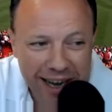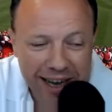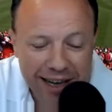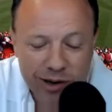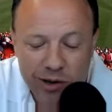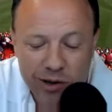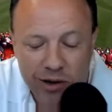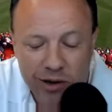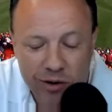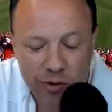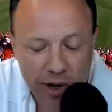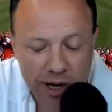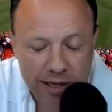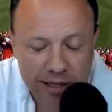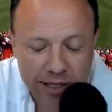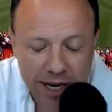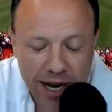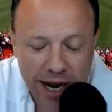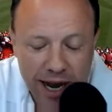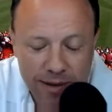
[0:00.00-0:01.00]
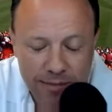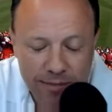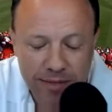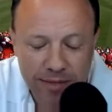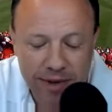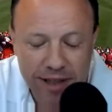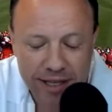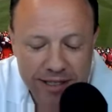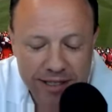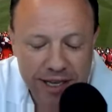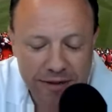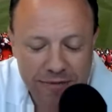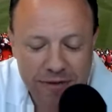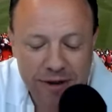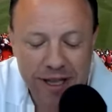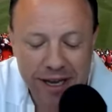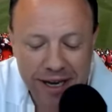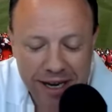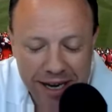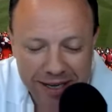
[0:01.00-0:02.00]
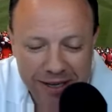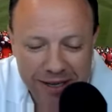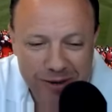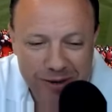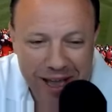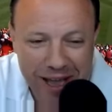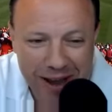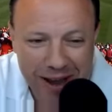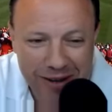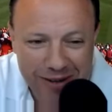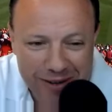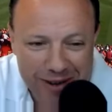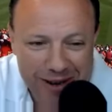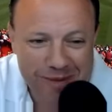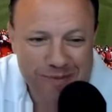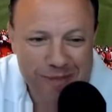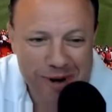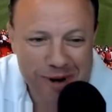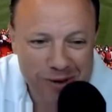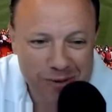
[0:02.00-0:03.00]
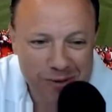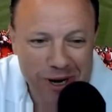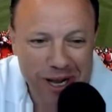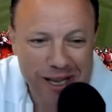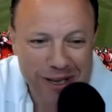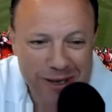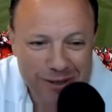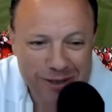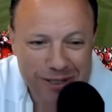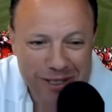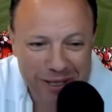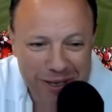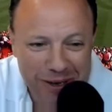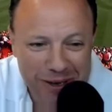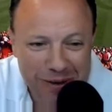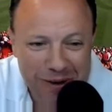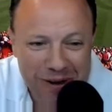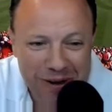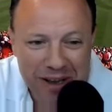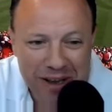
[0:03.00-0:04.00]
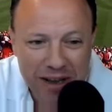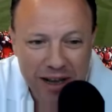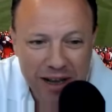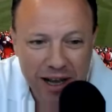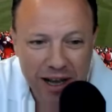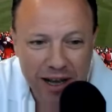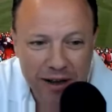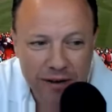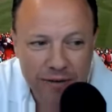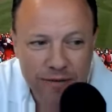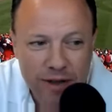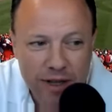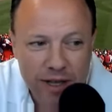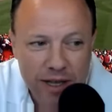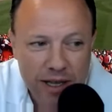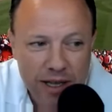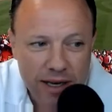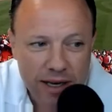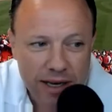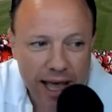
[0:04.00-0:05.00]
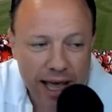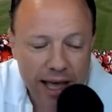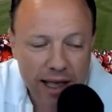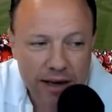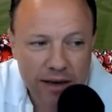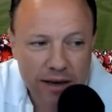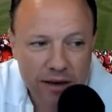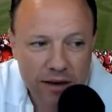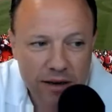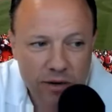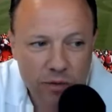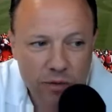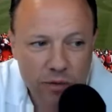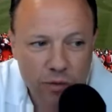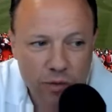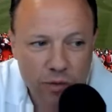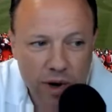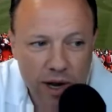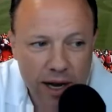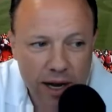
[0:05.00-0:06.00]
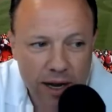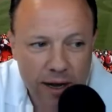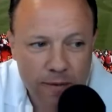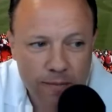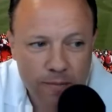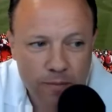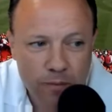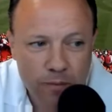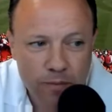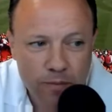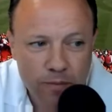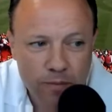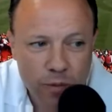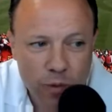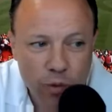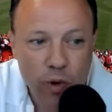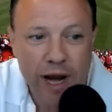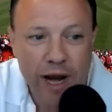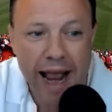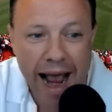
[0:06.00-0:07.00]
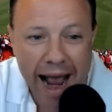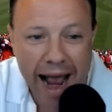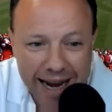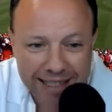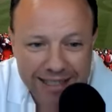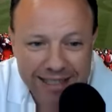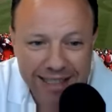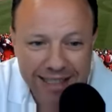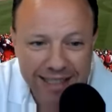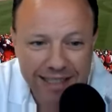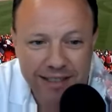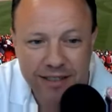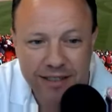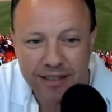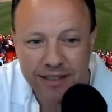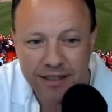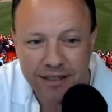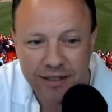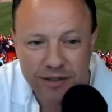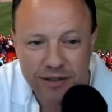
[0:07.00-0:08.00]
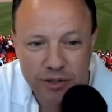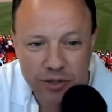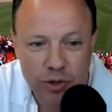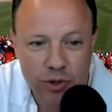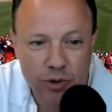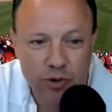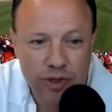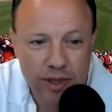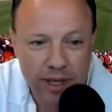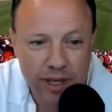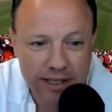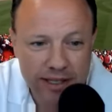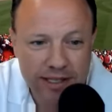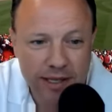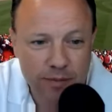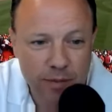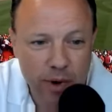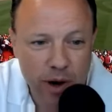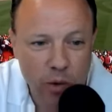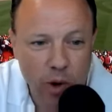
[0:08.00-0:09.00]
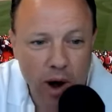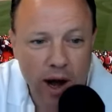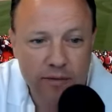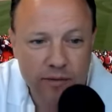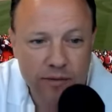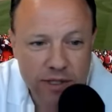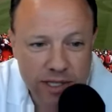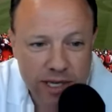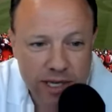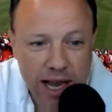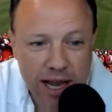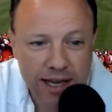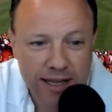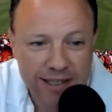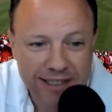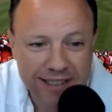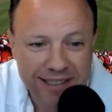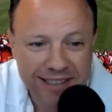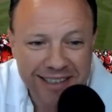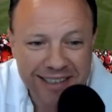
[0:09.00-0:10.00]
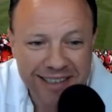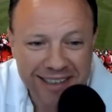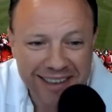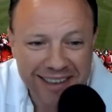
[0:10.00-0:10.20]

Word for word: I do a great job, at least I feel like I do now, compared to what I used to do, of not um, reacting to things that my wife says.